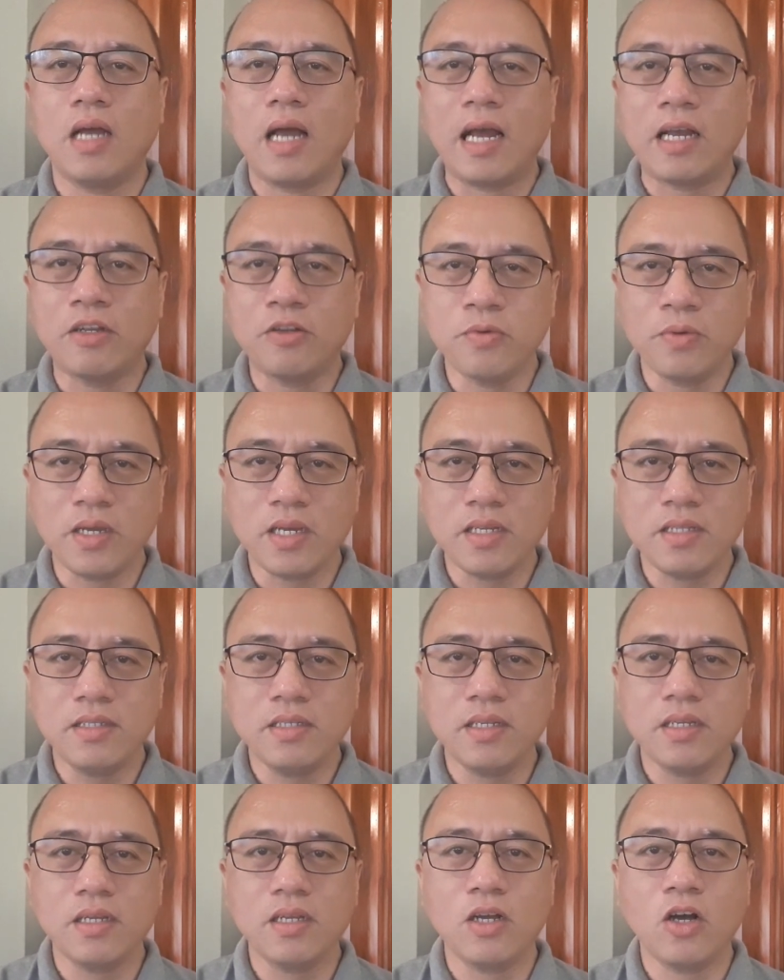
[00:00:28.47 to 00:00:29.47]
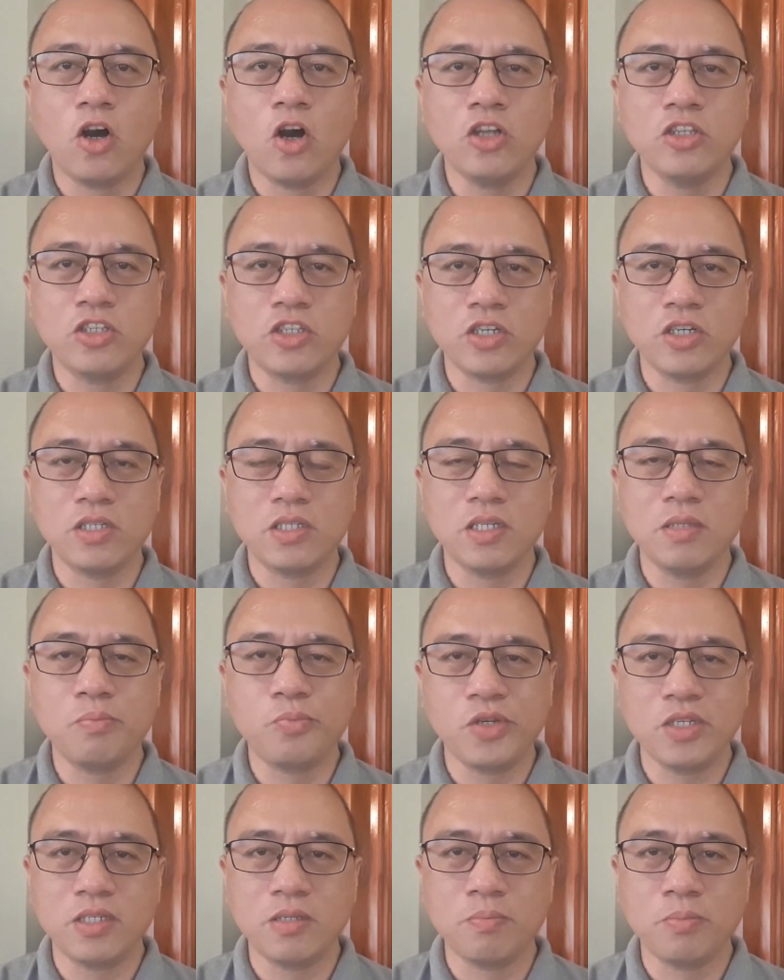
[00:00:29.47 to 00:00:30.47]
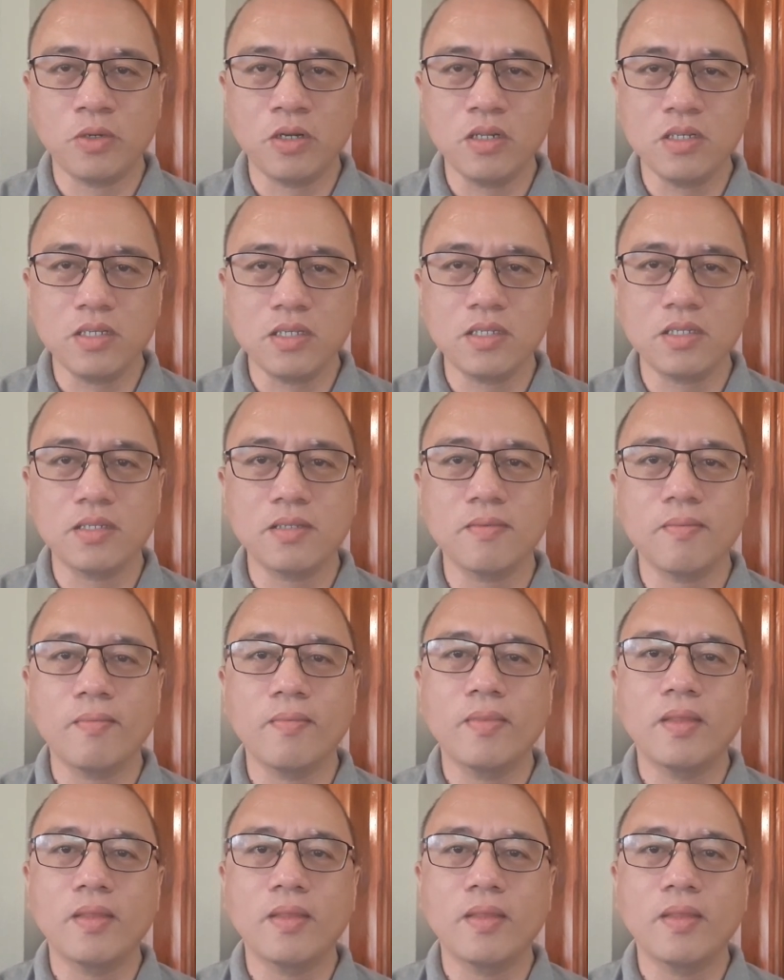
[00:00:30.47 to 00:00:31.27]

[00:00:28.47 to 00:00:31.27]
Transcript: agreed on certain principles,